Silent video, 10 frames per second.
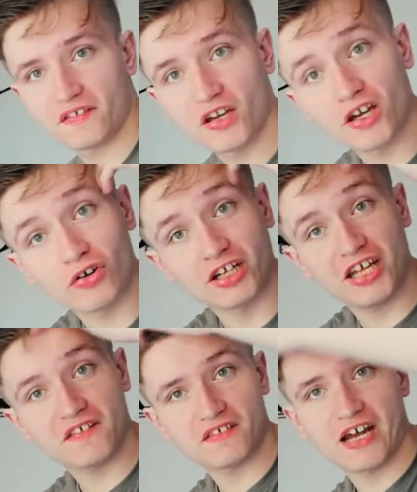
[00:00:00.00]
so I
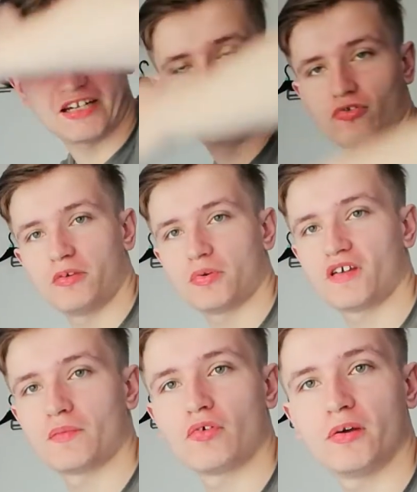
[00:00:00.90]
need to tidy my room
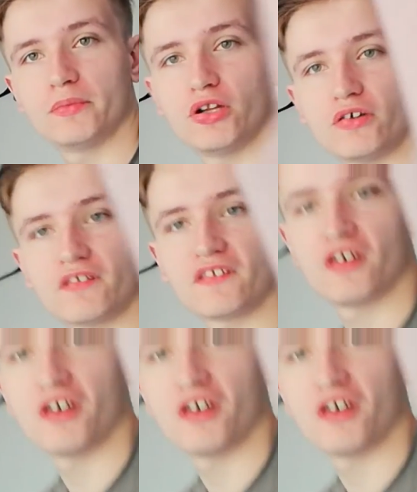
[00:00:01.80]
because my room looks